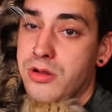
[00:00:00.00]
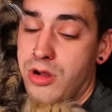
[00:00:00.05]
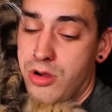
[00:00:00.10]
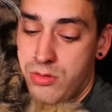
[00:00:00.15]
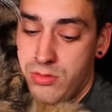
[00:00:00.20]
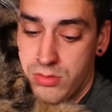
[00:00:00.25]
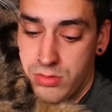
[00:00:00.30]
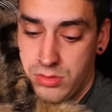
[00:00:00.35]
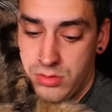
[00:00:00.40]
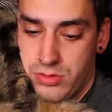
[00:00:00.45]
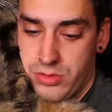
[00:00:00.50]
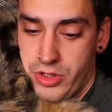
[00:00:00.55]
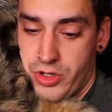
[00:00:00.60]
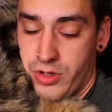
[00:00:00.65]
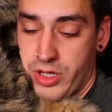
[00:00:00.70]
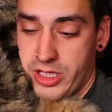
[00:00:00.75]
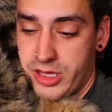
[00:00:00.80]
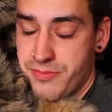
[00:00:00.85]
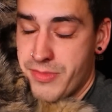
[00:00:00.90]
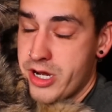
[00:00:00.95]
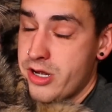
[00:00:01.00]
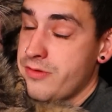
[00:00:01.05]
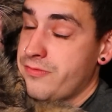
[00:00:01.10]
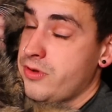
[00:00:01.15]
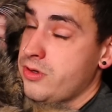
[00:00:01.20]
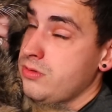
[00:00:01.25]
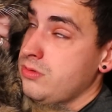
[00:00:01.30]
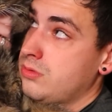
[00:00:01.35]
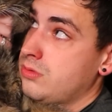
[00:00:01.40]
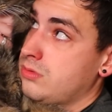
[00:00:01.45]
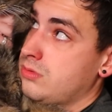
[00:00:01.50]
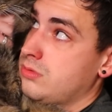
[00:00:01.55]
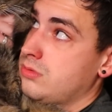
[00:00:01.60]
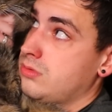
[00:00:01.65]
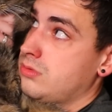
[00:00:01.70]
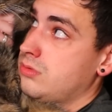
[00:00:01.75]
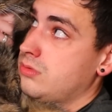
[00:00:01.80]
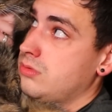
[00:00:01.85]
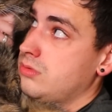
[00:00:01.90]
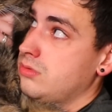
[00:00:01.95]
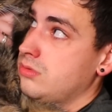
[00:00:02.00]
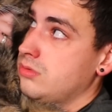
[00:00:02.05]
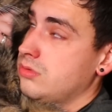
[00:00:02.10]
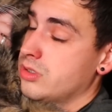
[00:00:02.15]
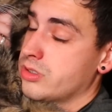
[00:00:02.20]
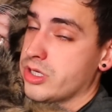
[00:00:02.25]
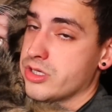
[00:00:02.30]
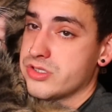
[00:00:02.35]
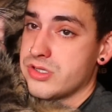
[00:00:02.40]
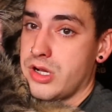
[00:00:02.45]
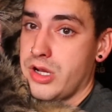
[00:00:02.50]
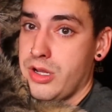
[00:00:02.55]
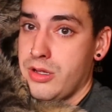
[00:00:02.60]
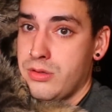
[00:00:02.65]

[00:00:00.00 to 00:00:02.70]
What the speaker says: Oh, you don't like the microphone? Okay, sorry.